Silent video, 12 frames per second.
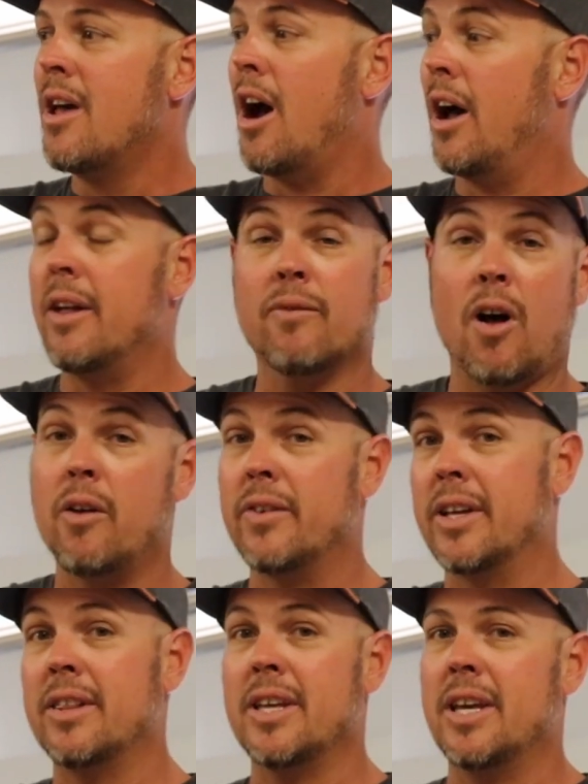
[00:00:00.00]

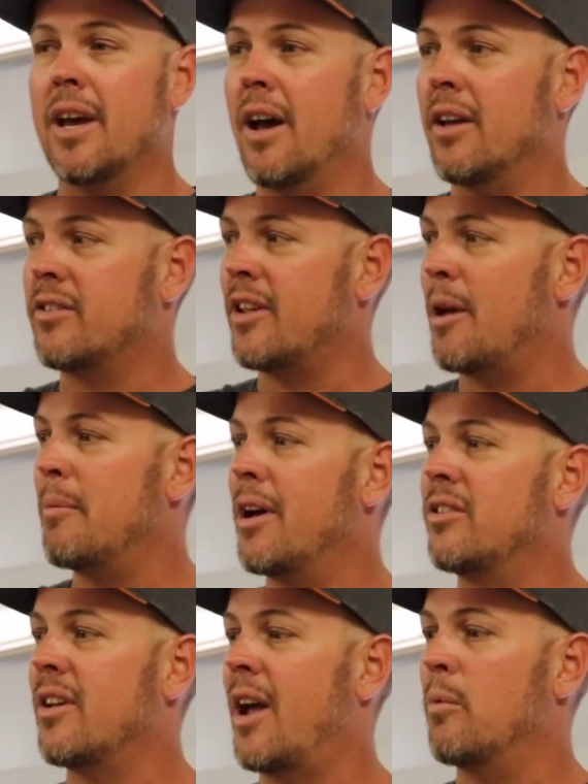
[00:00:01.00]
involving the
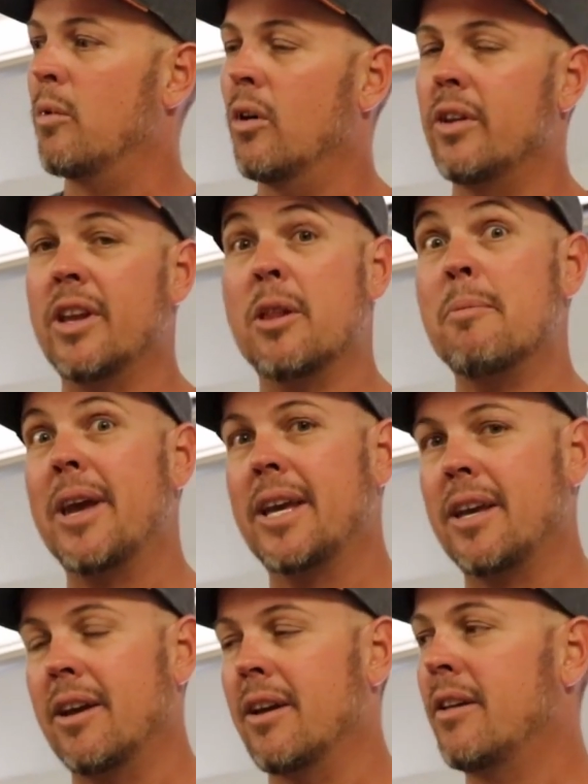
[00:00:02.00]
side-by-side world in the
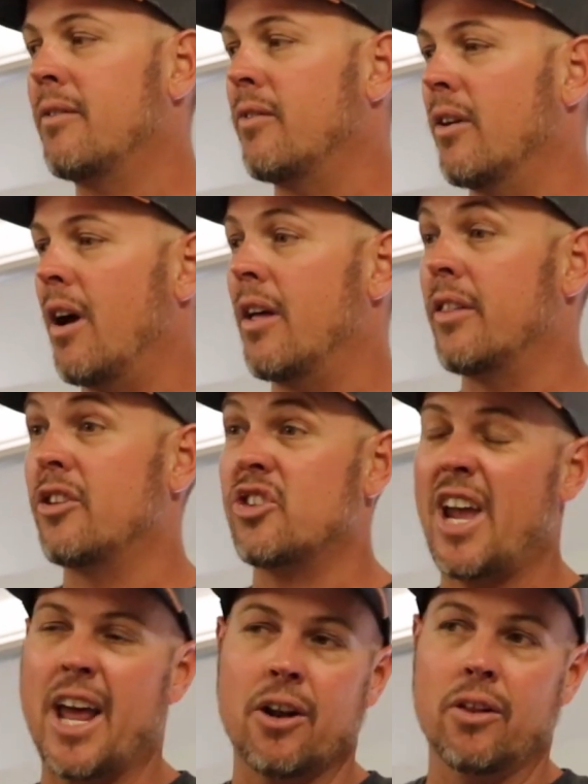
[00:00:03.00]
making for the
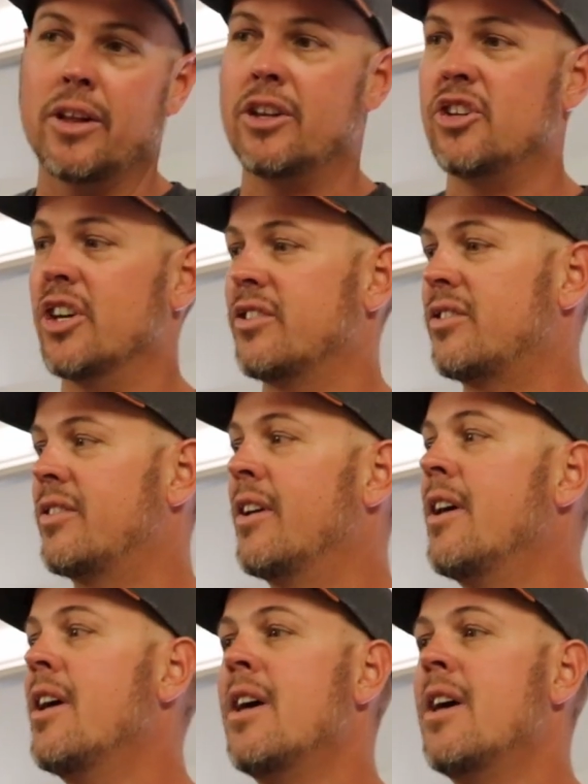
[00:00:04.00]
channel, and just